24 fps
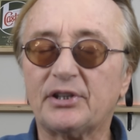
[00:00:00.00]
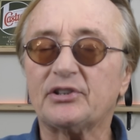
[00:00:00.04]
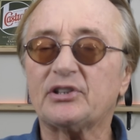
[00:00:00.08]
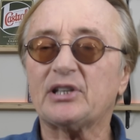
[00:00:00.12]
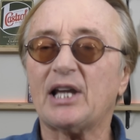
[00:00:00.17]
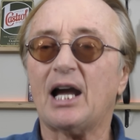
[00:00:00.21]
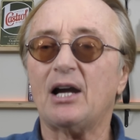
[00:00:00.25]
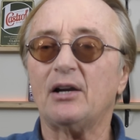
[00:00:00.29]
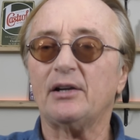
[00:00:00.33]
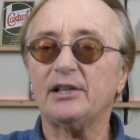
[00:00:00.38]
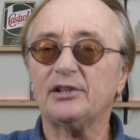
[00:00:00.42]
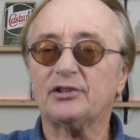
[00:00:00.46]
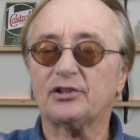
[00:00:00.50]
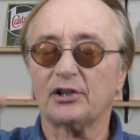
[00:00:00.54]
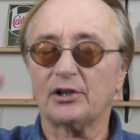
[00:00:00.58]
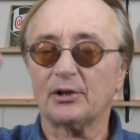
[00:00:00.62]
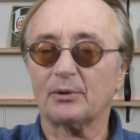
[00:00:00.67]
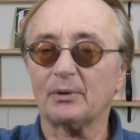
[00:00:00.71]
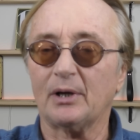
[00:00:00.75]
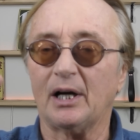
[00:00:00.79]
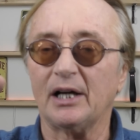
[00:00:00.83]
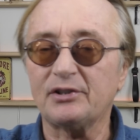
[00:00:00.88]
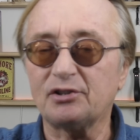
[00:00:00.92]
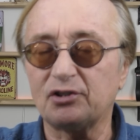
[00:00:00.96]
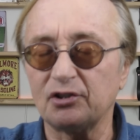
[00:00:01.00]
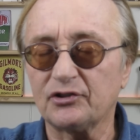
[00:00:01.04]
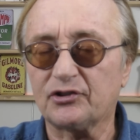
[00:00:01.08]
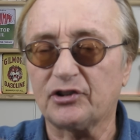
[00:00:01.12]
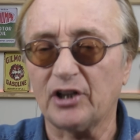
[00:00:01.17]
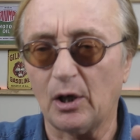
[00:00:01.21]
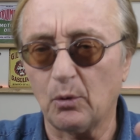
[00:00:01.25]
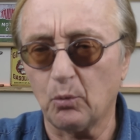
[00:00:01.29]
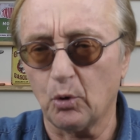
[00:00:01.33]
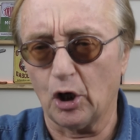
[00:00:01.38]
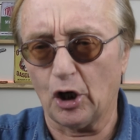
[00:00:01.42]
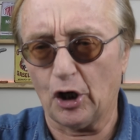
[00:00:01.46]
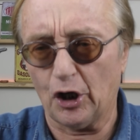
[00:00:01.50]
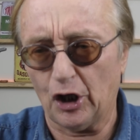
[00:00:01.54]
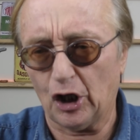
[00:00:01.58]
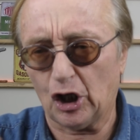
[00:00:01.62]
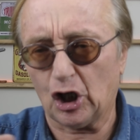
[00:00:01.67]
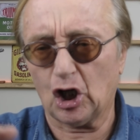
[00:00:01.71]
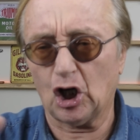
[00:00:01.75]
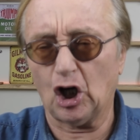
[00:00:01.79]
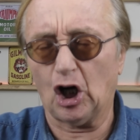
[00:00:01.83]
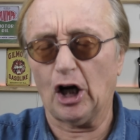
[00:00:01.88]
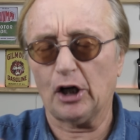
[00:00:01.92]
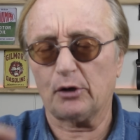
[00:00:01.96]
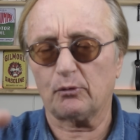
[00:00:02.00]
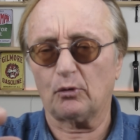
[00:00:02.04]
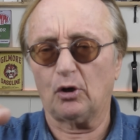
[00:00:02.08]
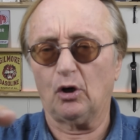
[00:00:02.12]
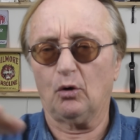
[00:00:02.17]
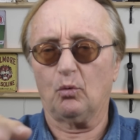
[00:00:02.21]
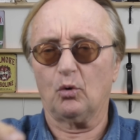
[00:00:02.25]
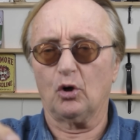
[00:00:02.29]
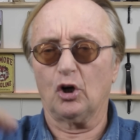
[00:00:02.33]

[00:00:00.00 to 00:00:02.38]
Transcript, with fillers: the Saudis and the Russians saying, we're going to cut what